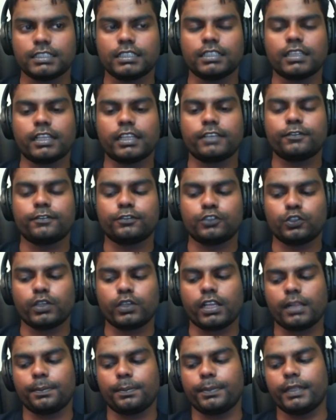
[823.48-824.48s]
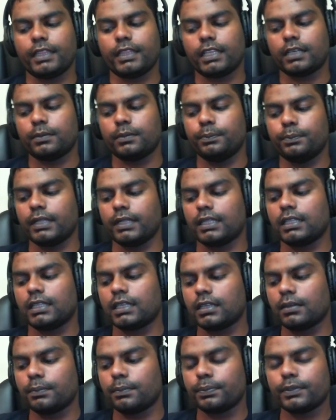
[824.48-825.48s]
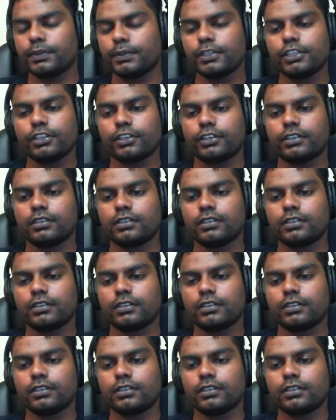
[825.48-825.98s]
like, to help build the company, or?